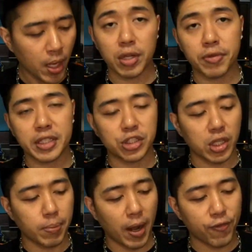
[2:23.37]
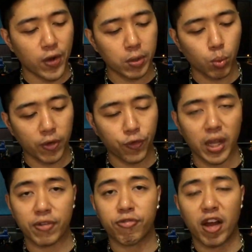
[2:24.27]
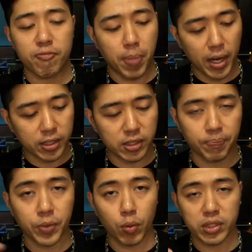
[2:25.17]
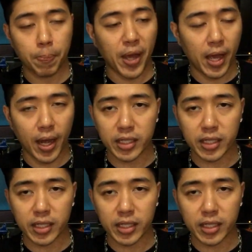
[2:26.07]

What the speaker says: It's really cheap. I found one for like $5. It was a pair.